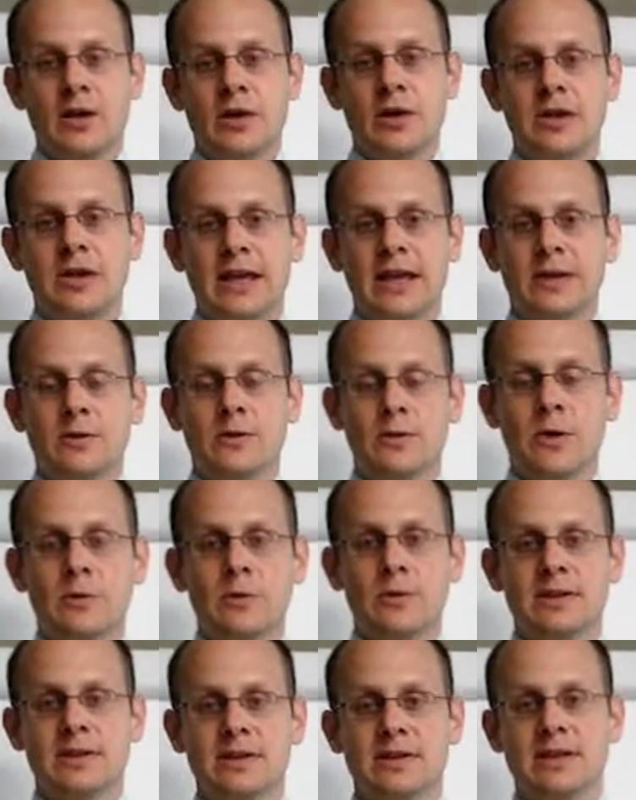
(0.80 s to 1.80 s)
Okay, we
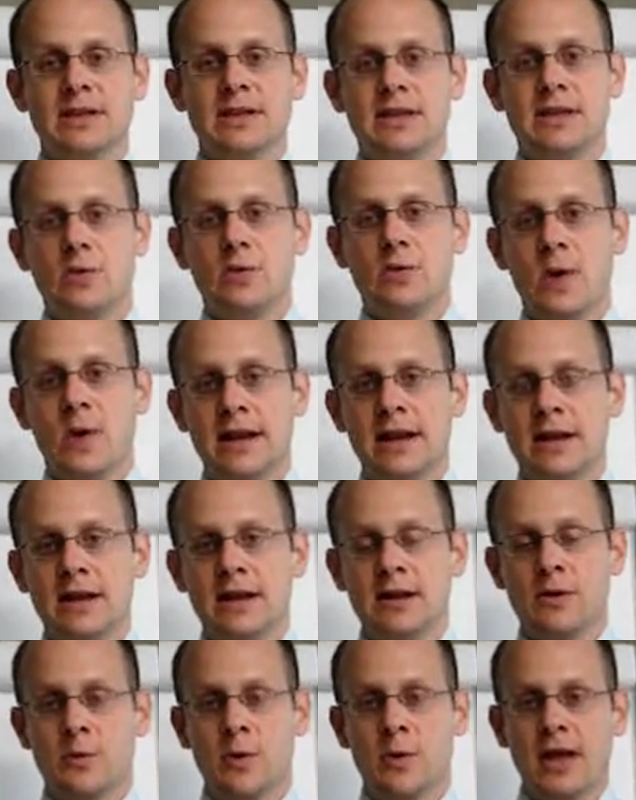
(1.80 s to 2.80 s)
will see
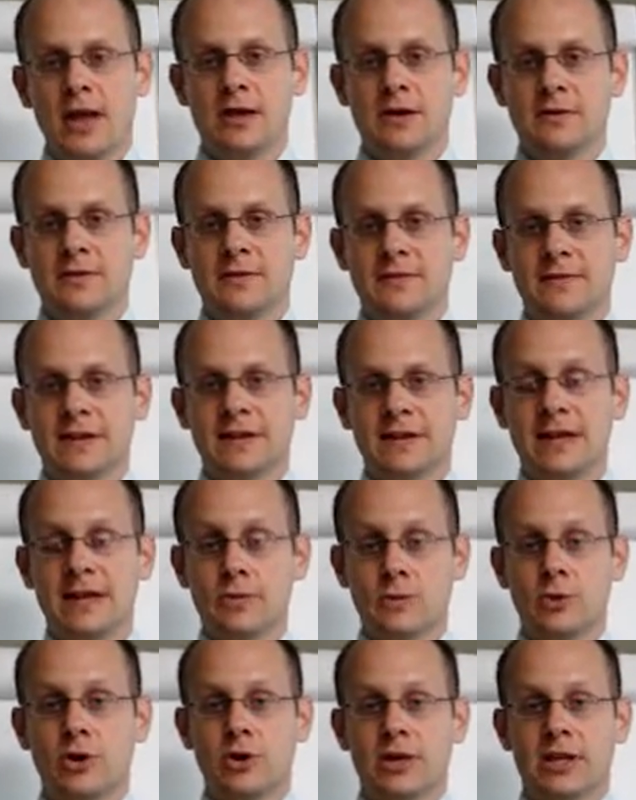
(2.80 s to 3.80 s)
one way of
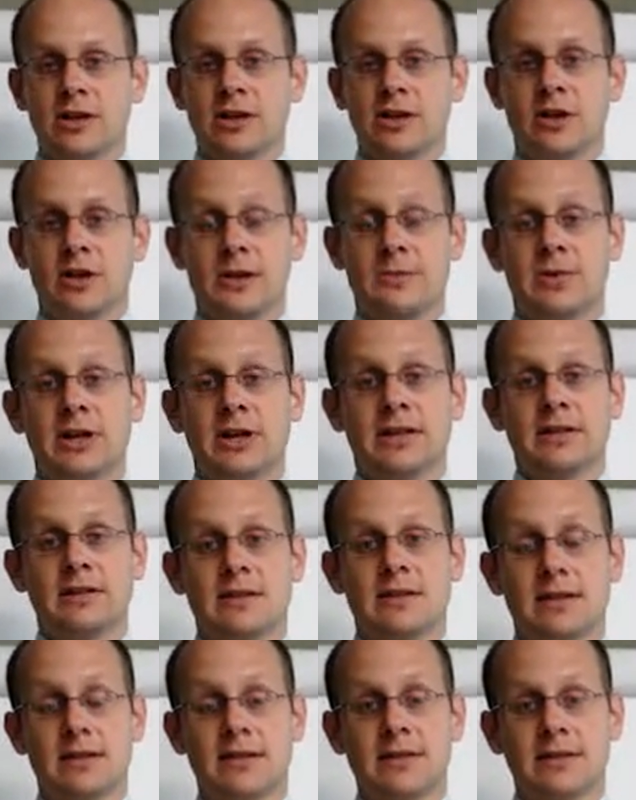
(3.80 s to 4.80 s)
networking collaborating
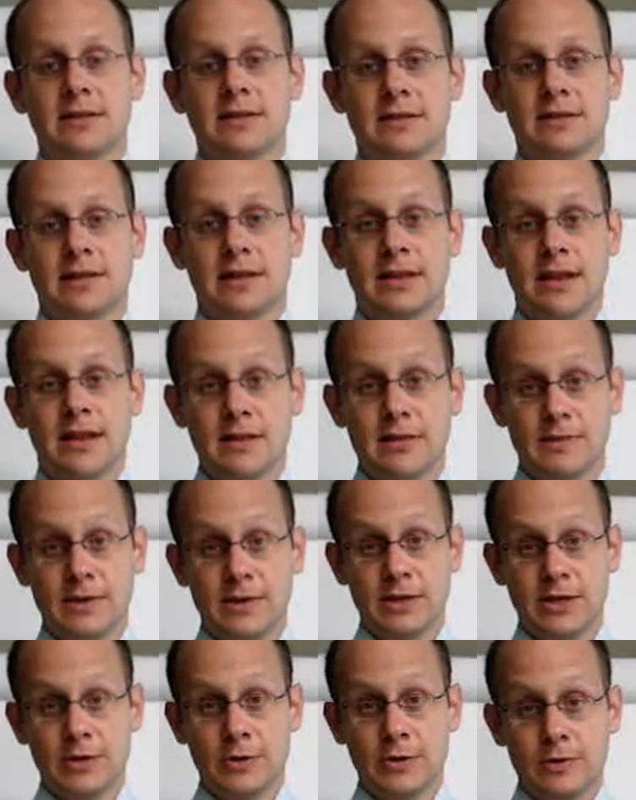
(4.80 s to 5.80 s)
centers that has
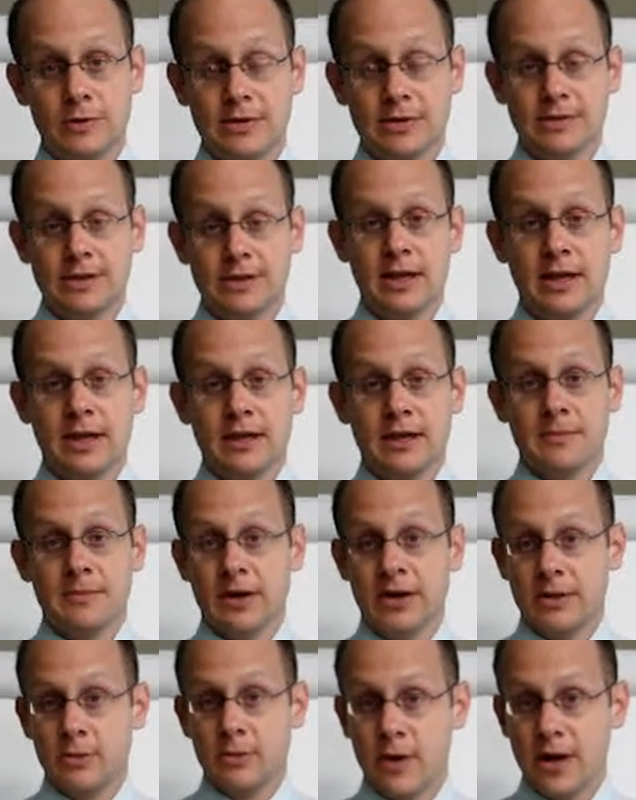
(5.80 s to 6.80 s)
been used
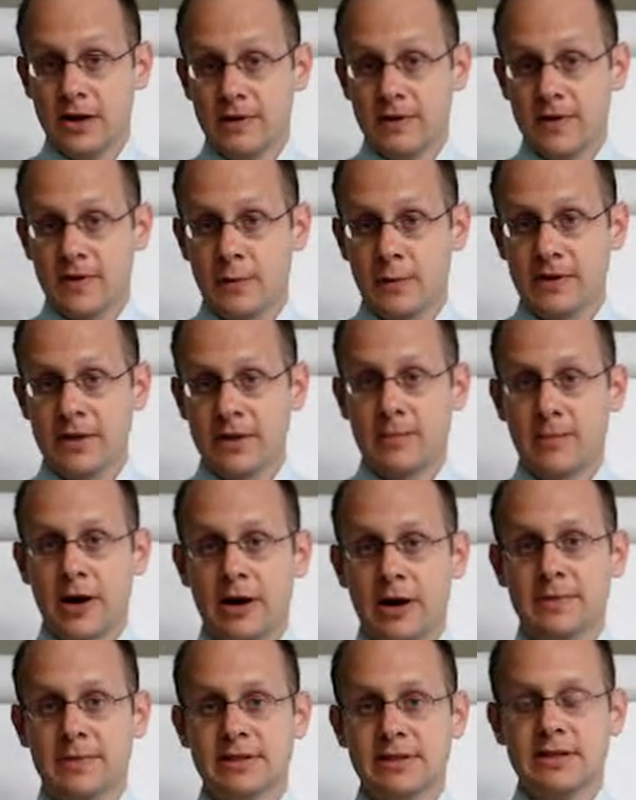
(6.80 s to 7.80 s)
by one of our
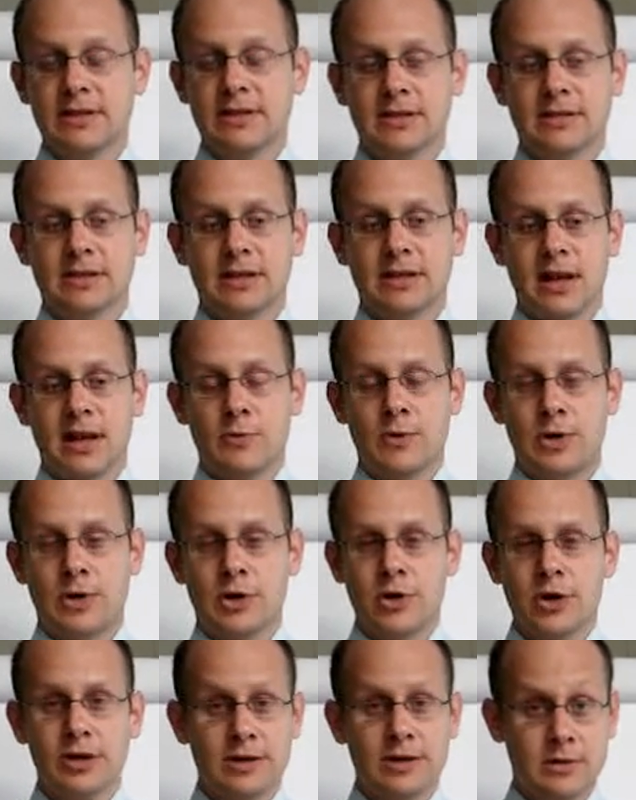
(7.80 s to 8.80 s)
departments, our
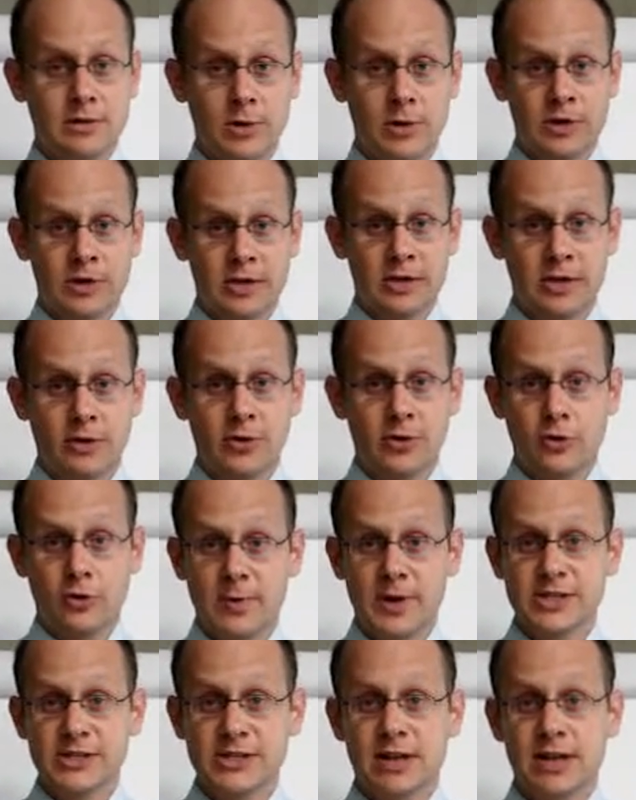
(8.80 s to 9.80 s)
colleagues working on
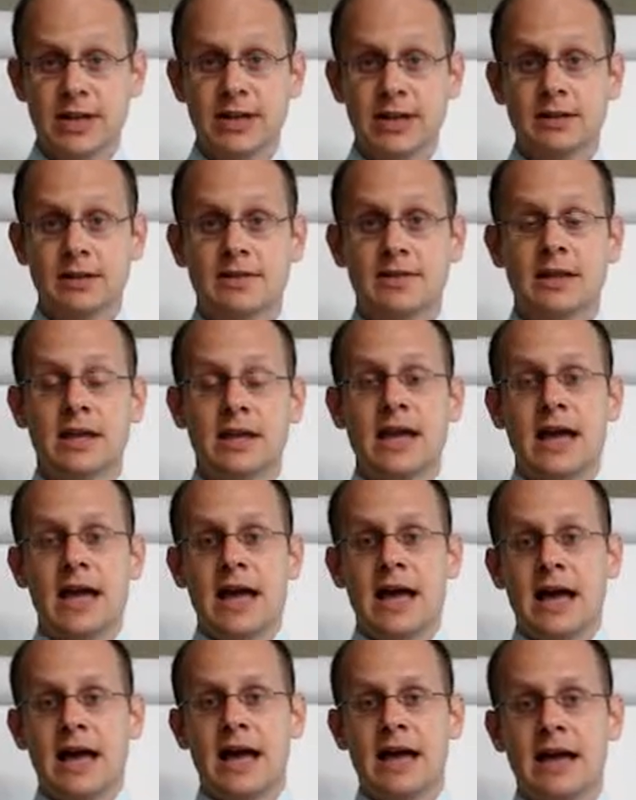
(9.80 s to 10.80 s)
occupational health,
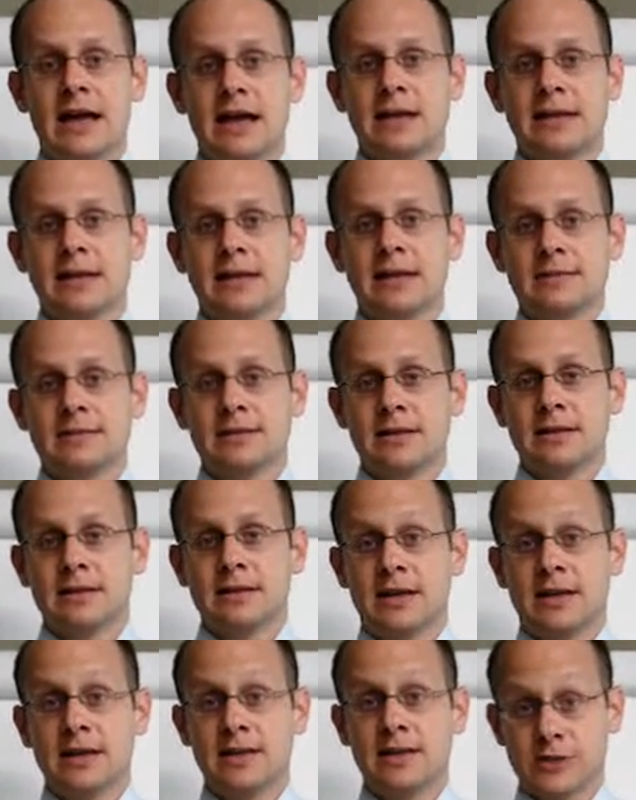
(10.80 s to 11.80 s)
and
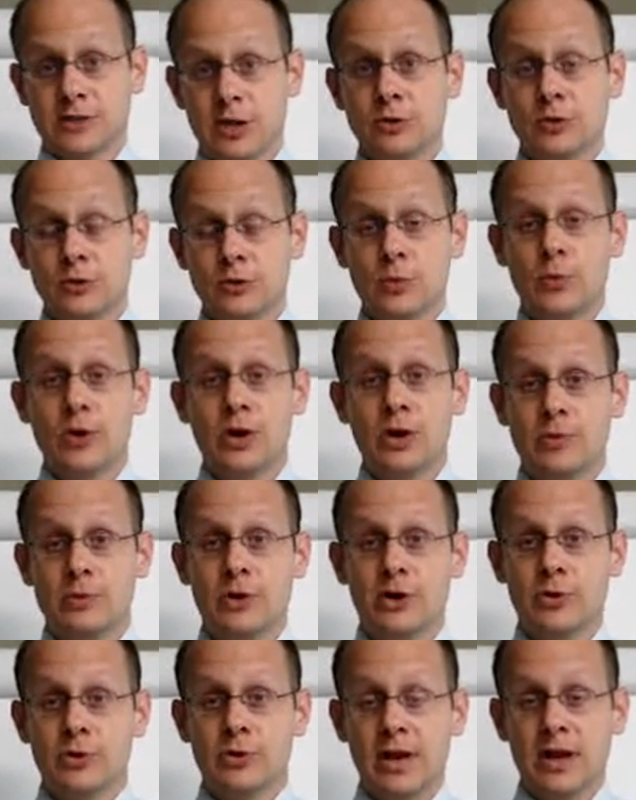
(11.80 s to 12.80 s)
it has shown to work
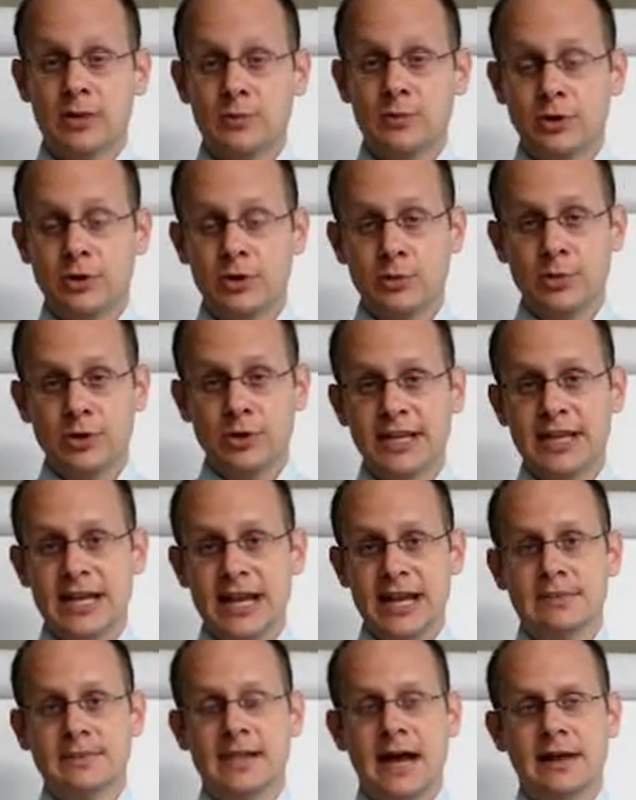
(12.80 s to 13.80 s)
very well. What they
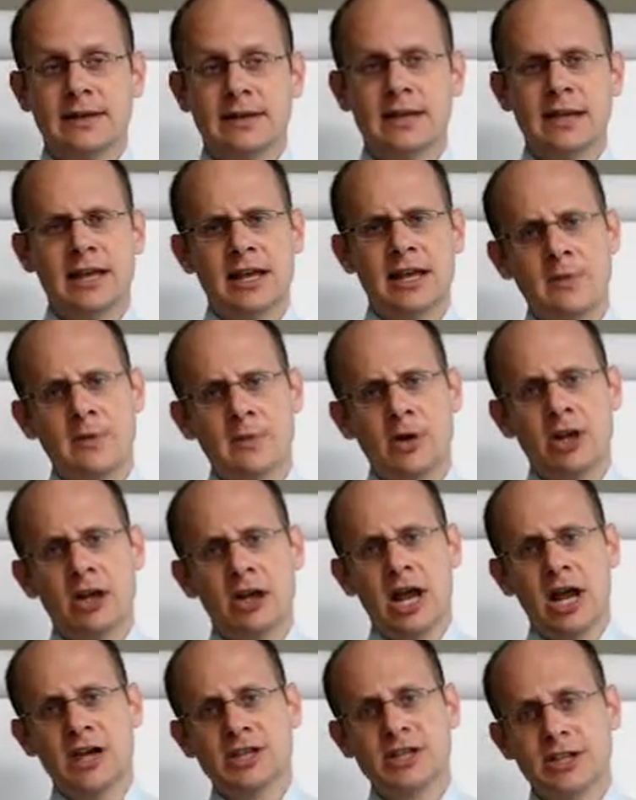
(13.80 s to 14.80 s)
have done, they have a very
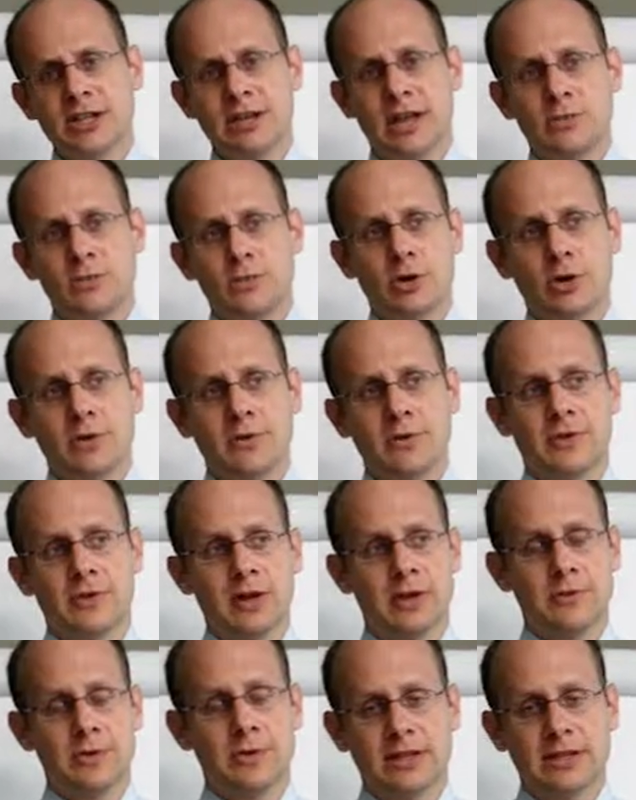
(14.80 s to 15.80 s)
large network of
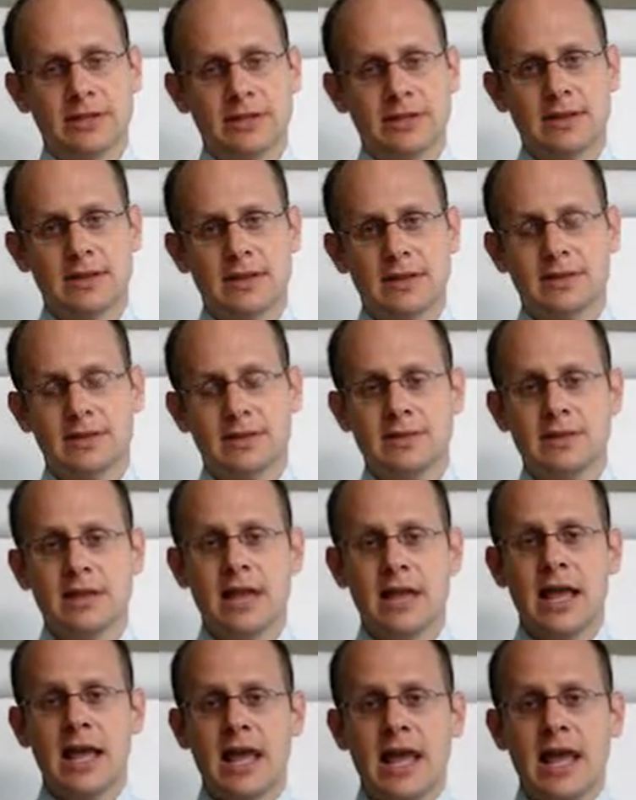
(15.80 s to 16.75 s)
collaborating centers.